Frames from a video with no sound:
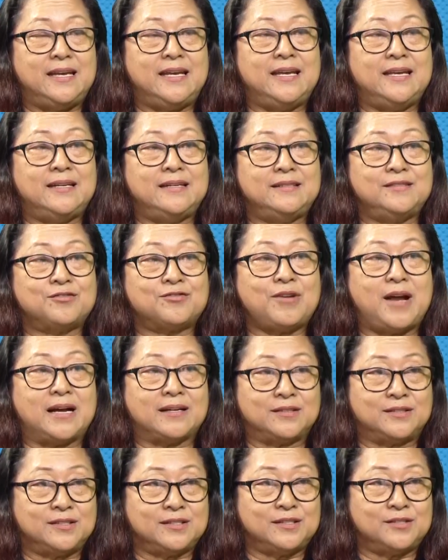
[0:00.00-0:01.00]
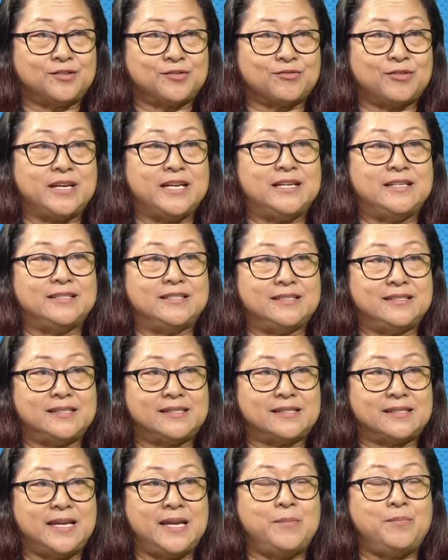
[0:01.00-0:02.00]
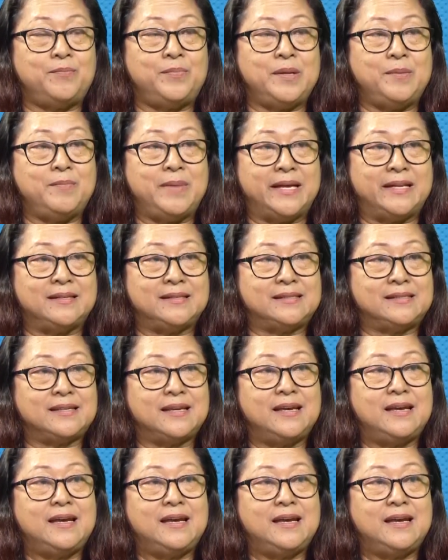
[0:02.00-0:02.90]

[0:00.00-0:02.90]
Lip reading: in tractor, trailers, implements,